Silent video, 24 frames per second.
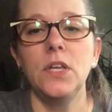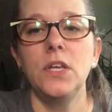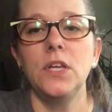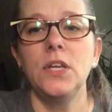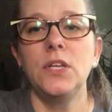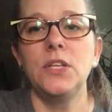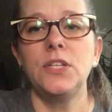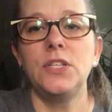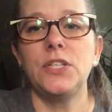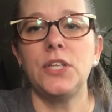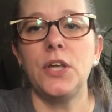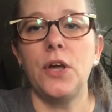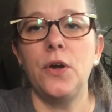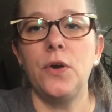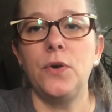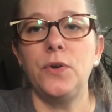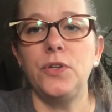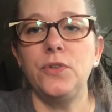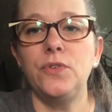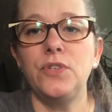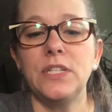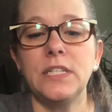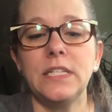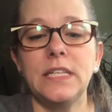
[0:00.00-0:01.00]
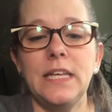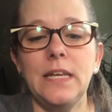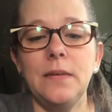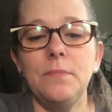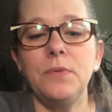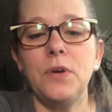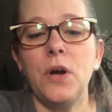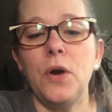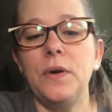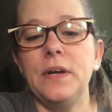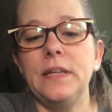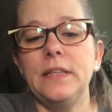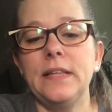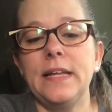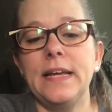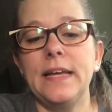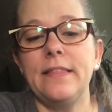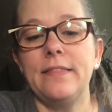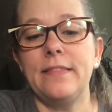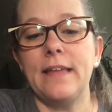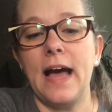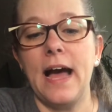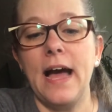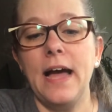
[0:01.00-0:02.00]
So you just keep going
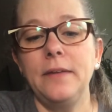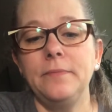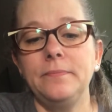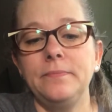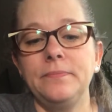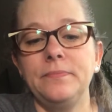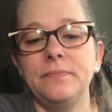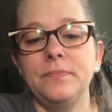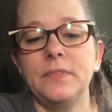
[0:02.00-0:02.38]
like that,